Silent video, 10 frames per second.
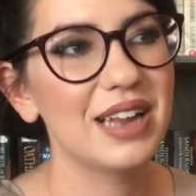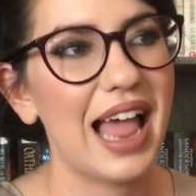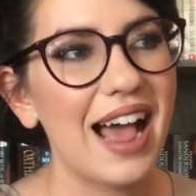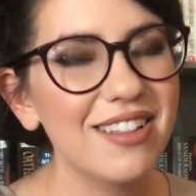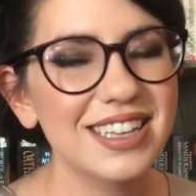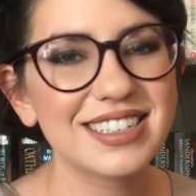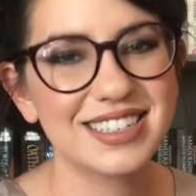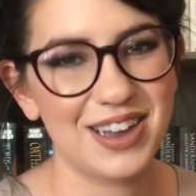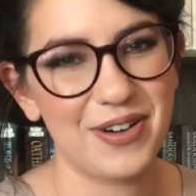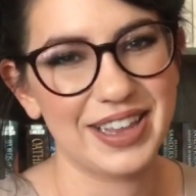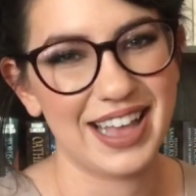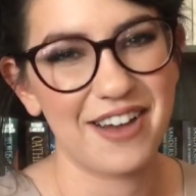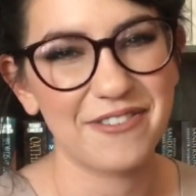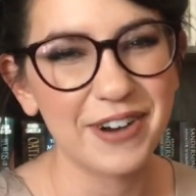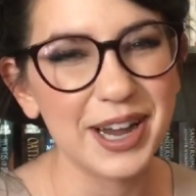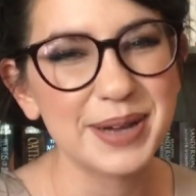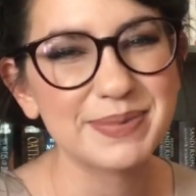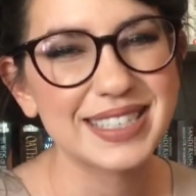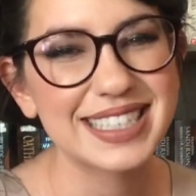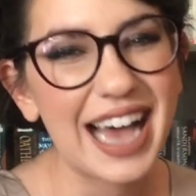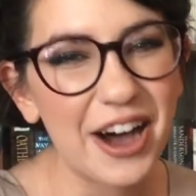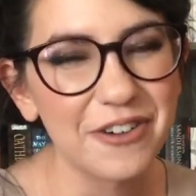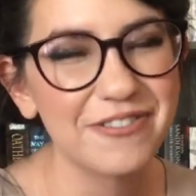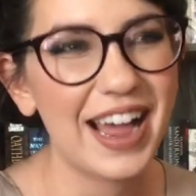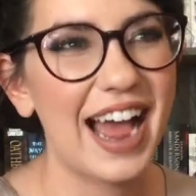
Elend's knowing that for himself,